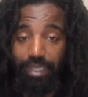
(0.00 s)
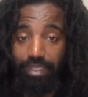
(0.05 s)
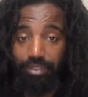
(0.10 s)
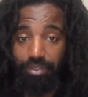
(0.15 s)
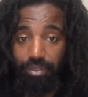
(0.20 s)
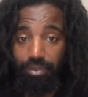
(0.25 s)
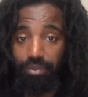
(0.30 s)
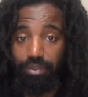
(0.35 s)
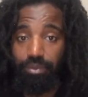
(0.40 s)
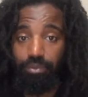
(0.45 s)

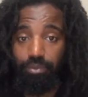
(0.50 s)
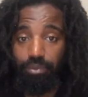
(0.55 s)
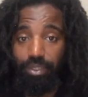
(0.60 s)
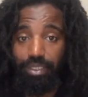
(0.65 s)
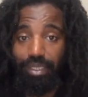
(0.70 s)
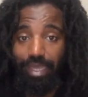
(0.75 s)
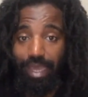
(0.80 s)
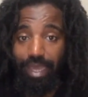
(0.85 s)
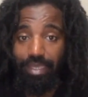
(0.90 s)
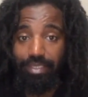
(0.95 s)
That's only
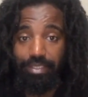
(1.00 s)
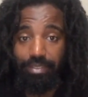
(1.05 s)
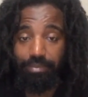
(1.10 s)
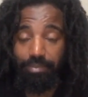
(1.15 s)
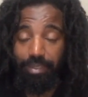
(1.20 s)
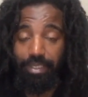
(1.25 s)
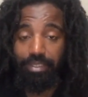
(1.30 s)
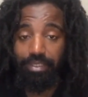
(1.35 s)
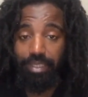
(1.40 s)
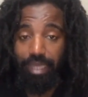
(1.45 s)
one
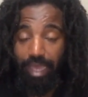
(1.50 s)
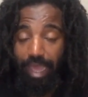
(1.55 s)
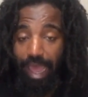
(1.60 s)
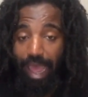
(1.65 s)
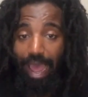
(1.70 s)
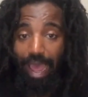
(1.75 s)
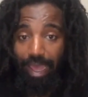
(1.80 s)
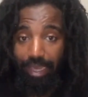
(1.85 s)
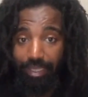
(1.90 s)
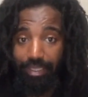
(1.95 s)
aspect
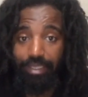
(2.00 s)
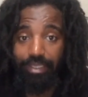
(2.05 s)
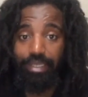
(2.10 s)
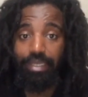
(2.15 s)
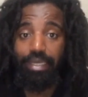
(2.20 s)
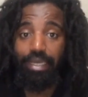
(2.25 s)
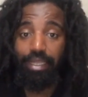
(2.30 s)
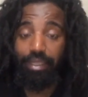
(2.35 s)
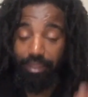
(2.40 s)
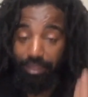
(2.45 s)
that
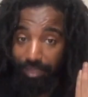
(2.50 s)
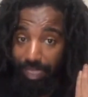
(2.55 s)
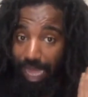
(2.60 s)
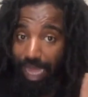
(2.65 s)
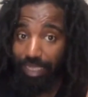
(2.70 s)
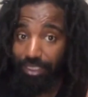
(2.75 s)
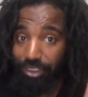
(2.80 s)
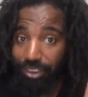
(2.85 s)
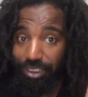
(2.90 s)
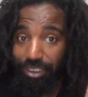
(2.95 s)
I
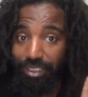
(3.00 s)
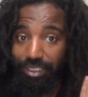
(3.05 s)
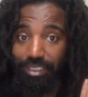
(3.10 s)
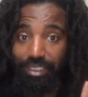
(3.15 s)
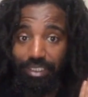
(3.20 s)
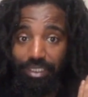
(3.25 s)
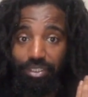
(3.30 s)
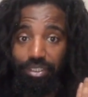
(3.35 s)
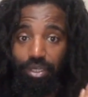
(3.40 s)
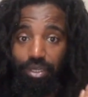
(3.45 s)

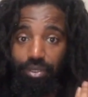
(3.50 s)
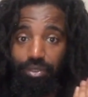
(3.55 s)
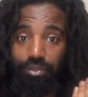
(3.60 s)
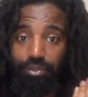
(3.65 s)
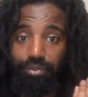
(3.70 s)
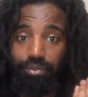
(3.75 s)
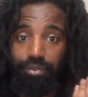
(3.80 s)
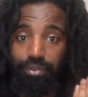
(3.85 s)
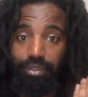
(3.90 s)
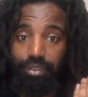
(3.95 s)
logically
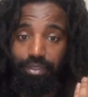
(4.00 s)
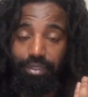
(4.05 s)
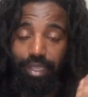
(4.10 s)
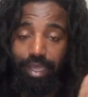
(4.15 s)
know,